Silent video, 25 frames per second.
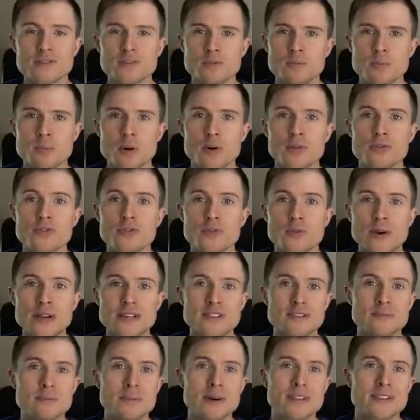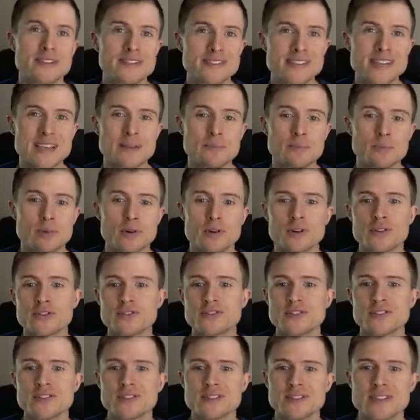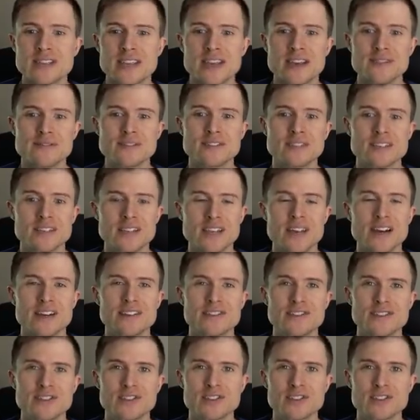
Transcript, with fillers: they're both directed by the same person, Kevin Takashi